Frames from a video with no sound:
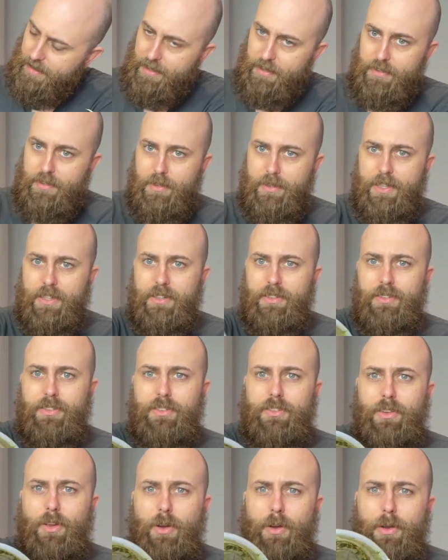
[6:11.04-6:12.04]
that is looking
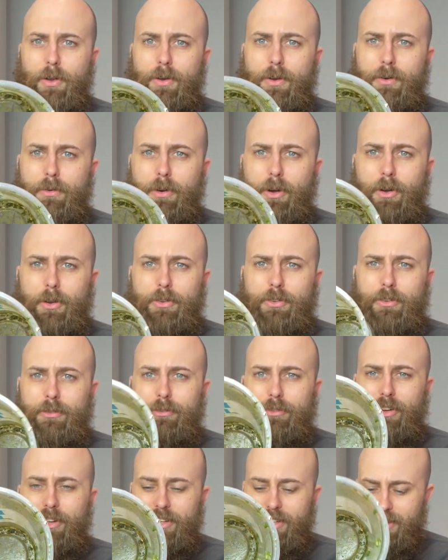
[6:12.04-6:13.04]
so gross and
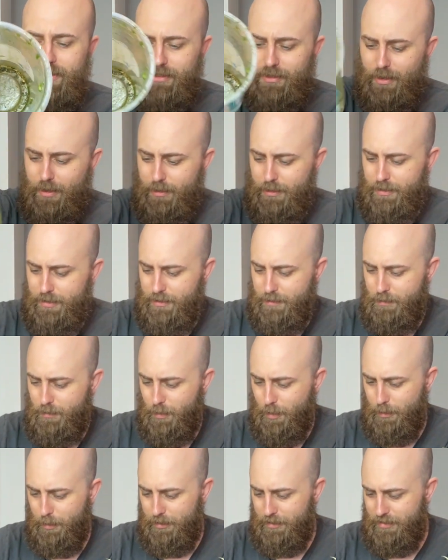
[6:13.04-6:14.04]
funky, so it was
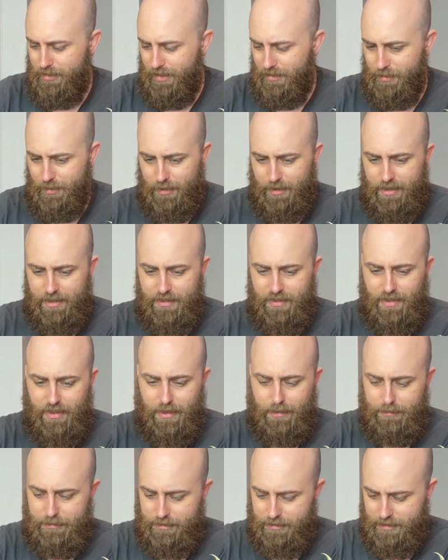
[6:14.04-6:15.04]
almost definitely
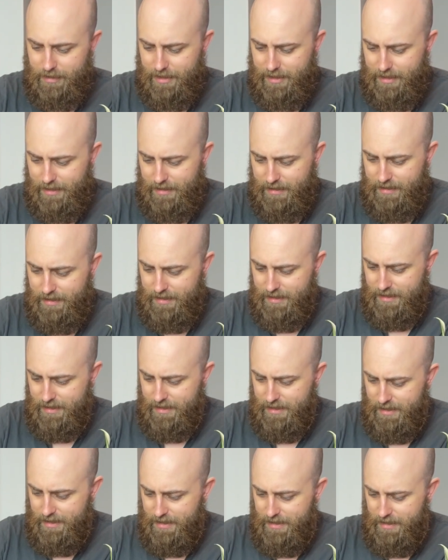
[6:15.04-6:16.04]
time for a
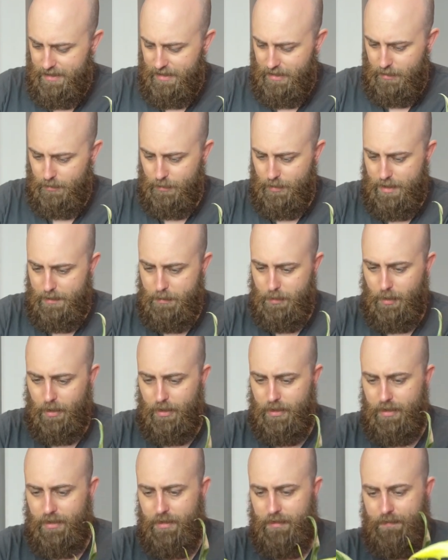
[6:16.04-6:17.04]

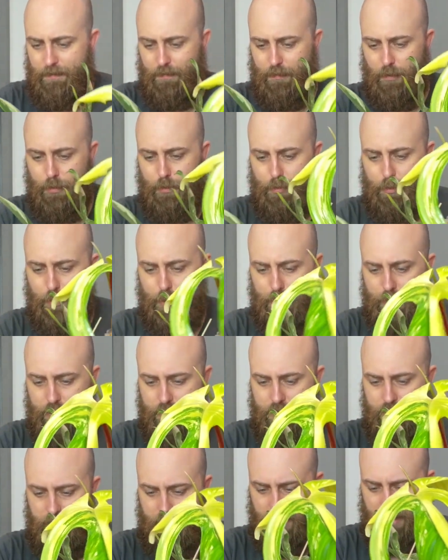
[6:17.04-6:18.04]
repot. The roots